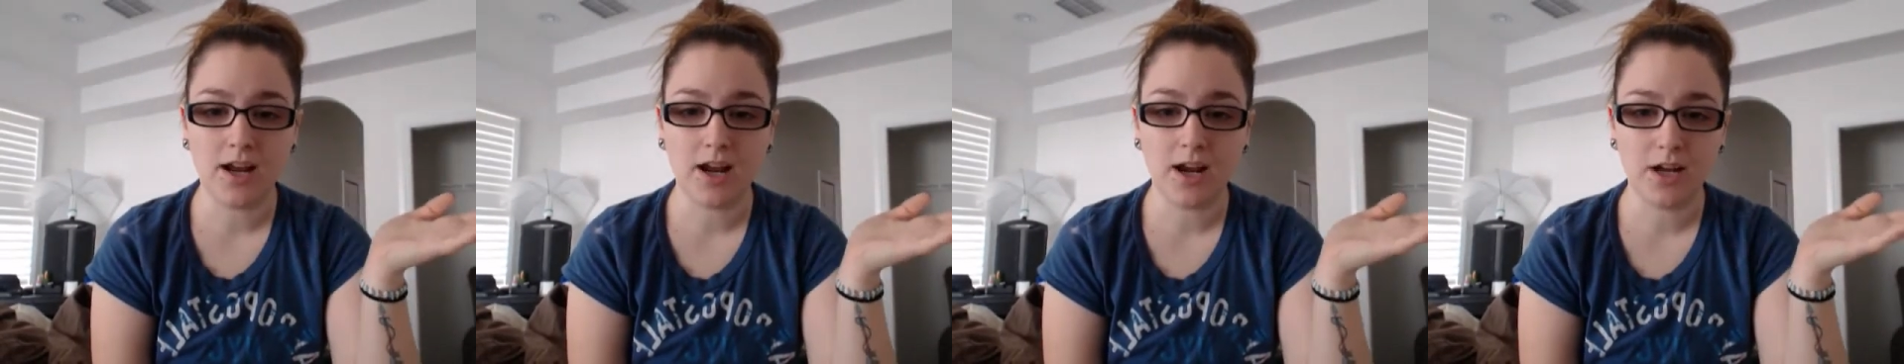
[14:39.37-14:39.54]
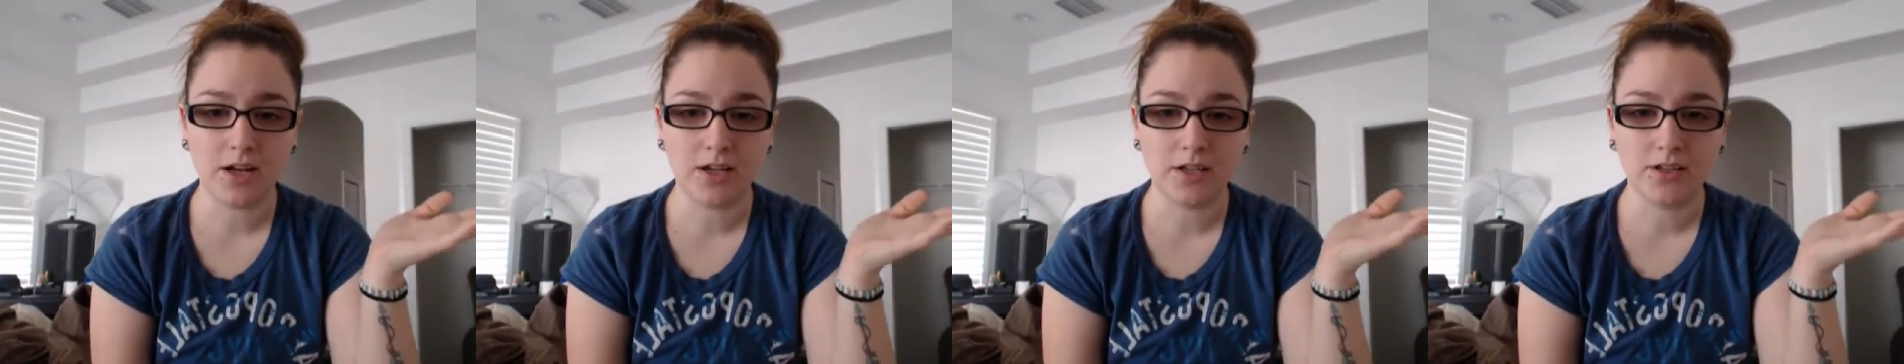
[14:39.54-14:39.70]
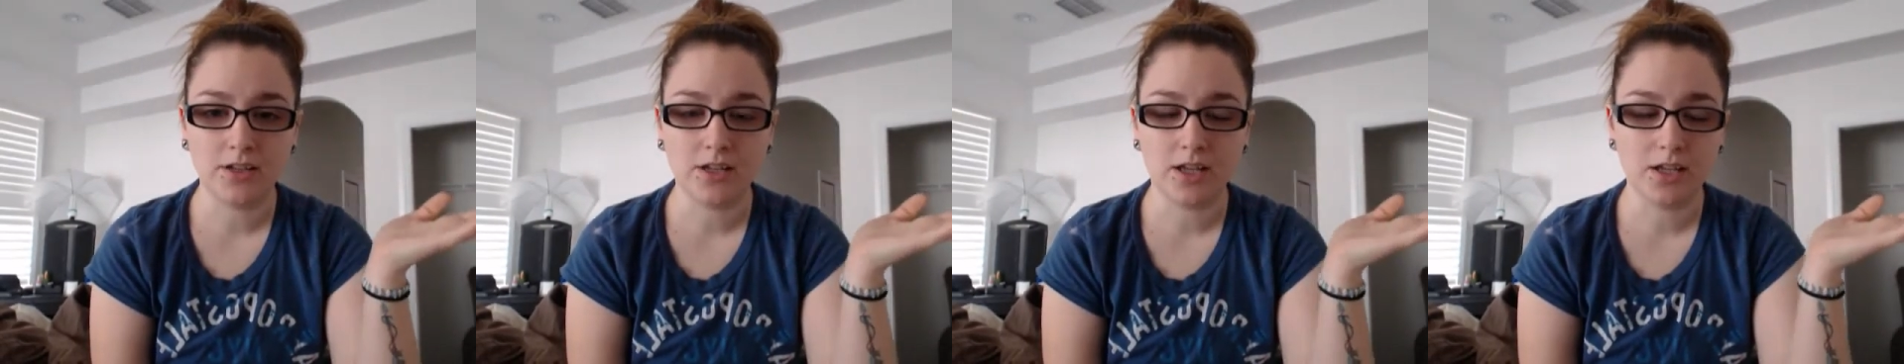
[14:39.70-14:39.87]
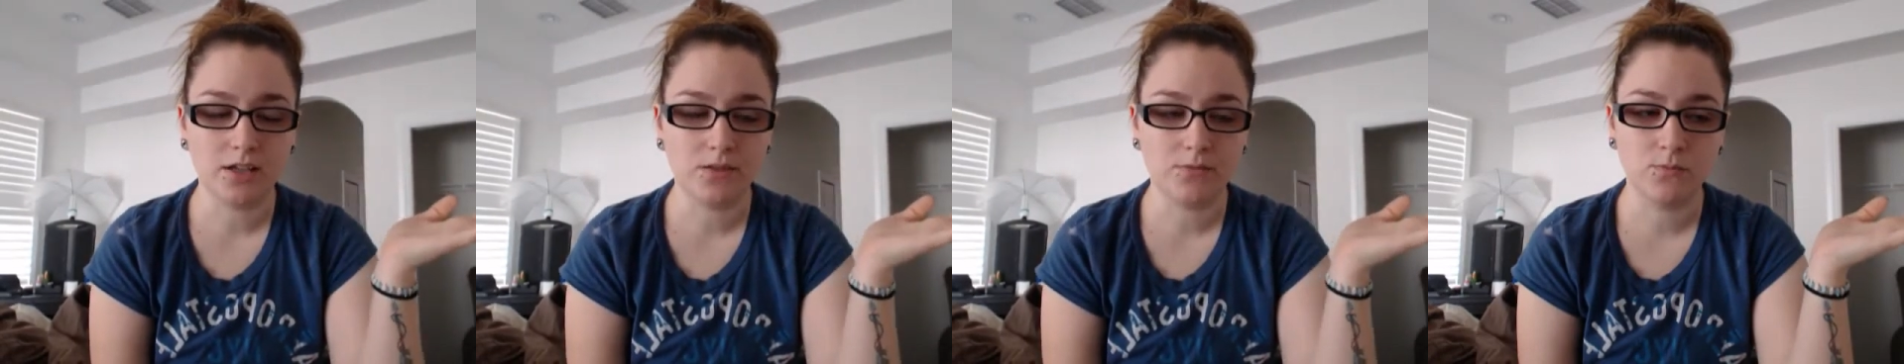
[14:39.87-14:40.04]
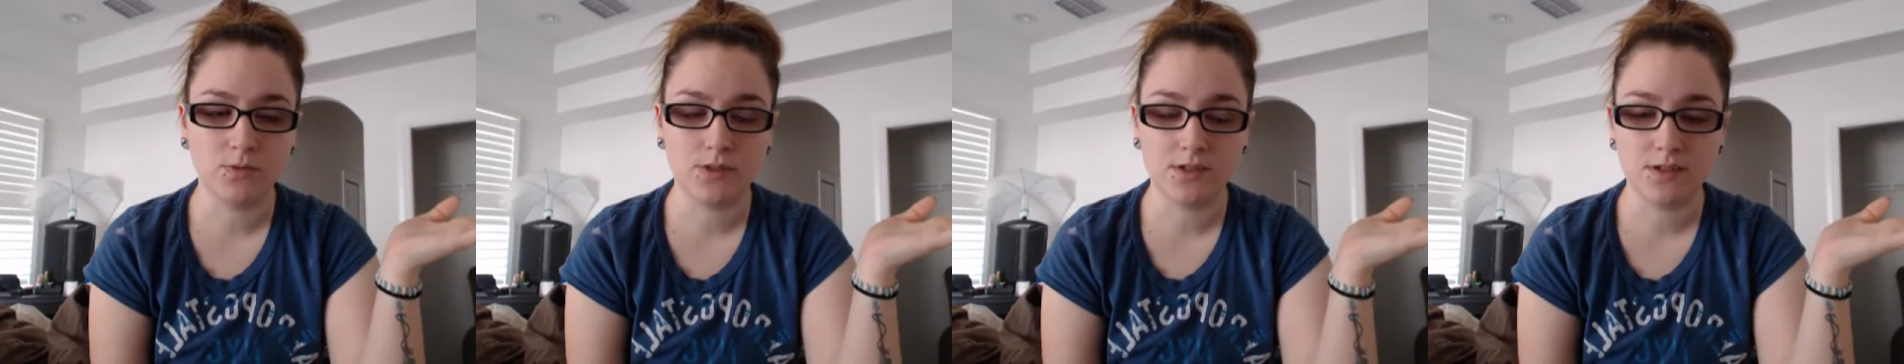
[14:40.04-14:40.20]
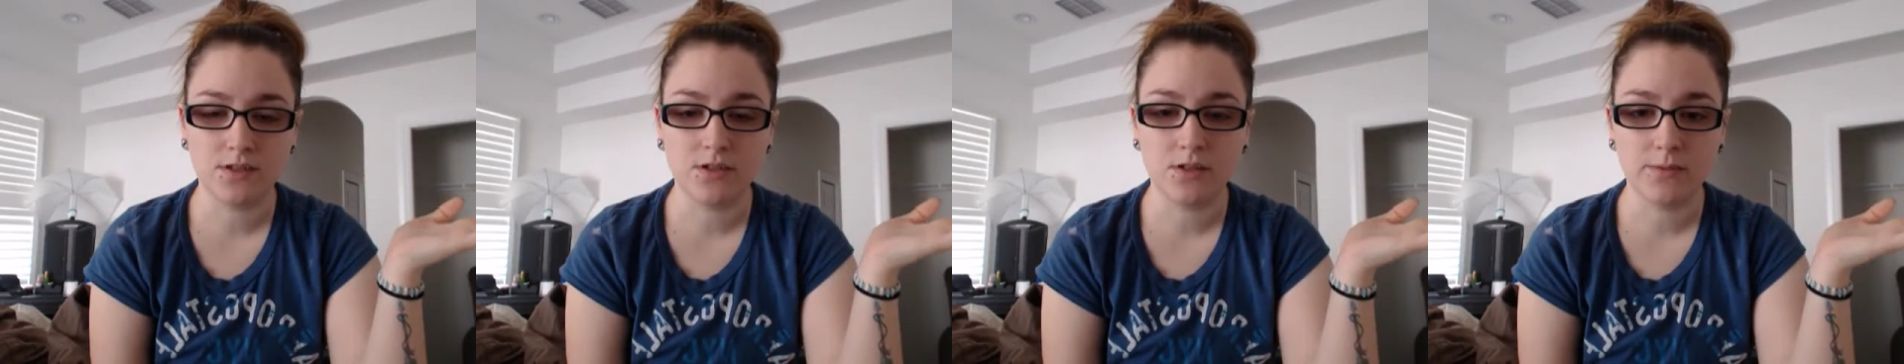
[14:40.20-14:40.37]
iron that
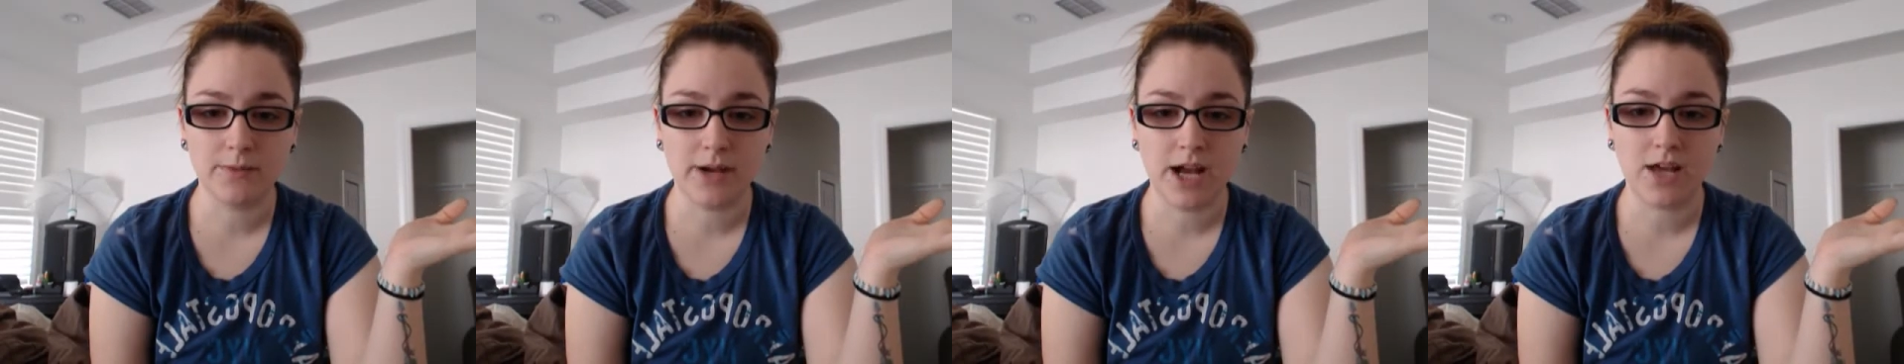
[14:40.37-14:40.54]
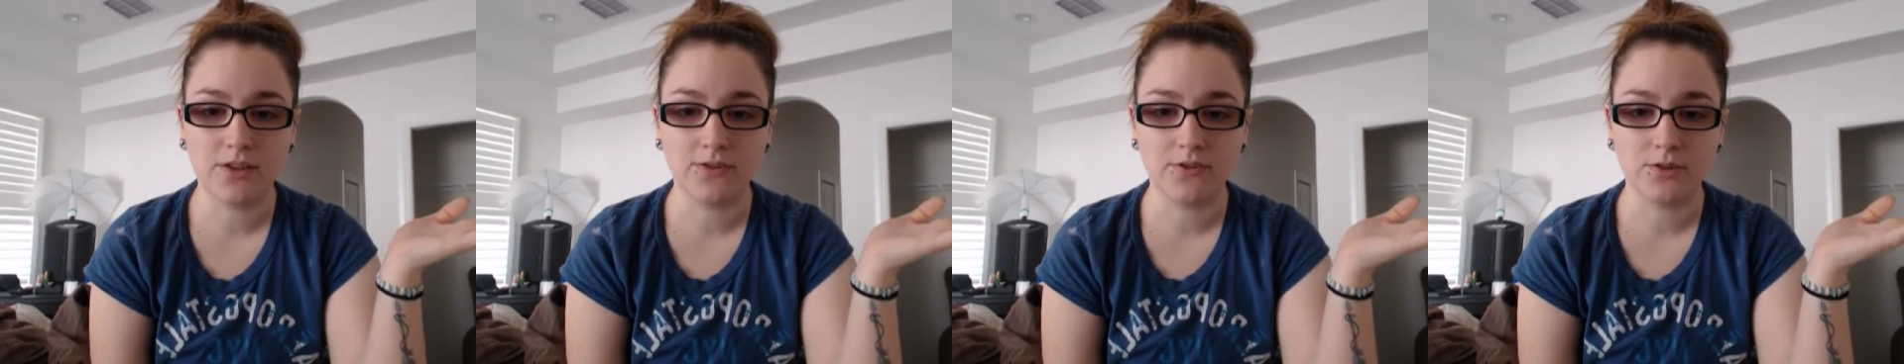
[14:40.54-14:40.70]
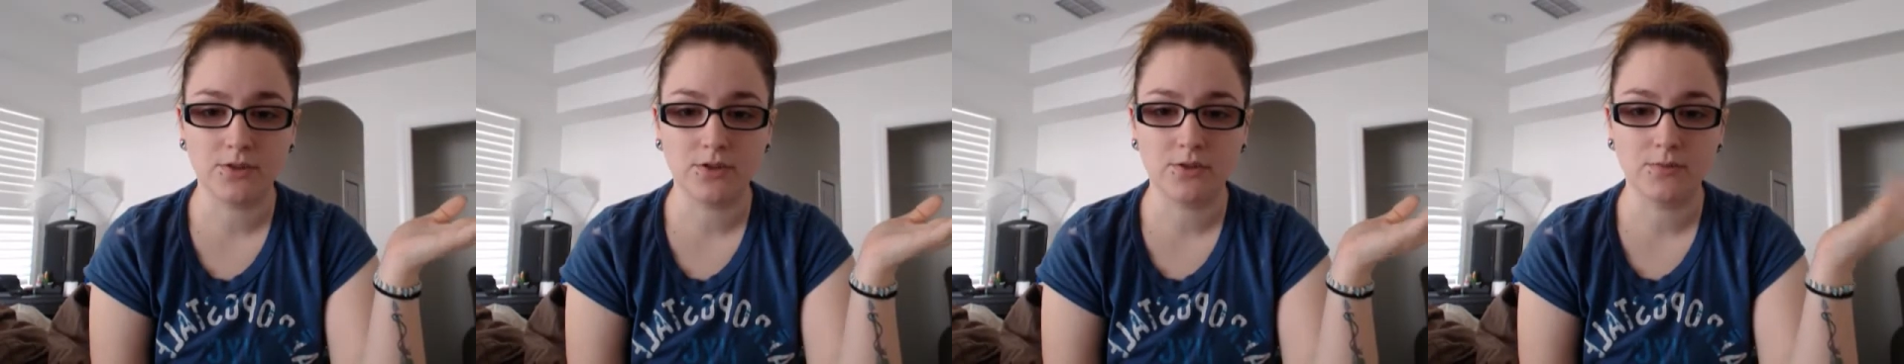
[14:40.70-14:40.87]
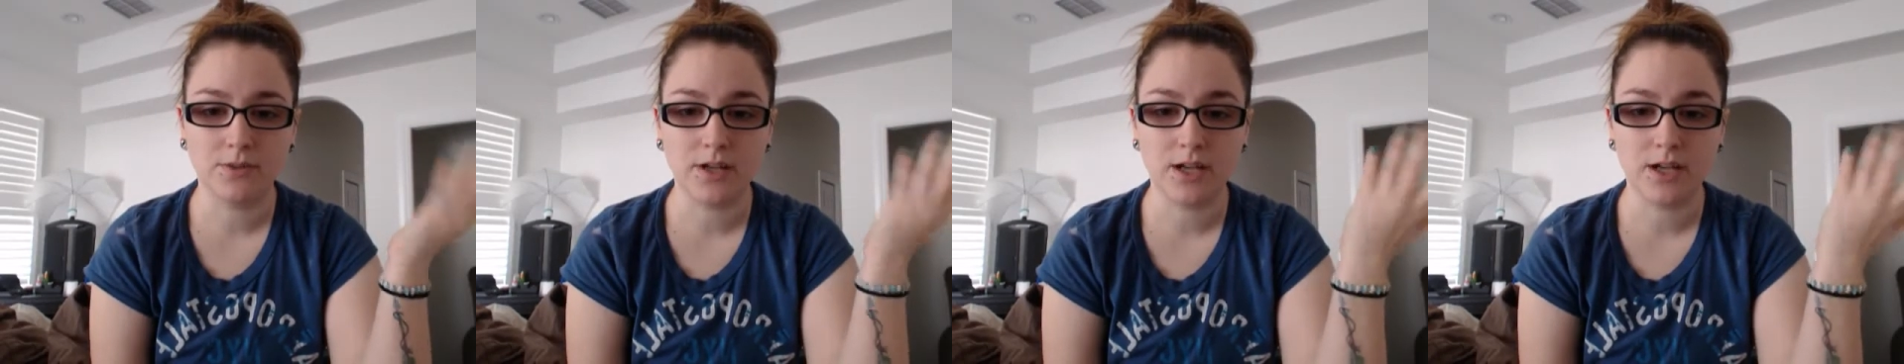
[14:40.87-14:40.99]
was in her bathroom,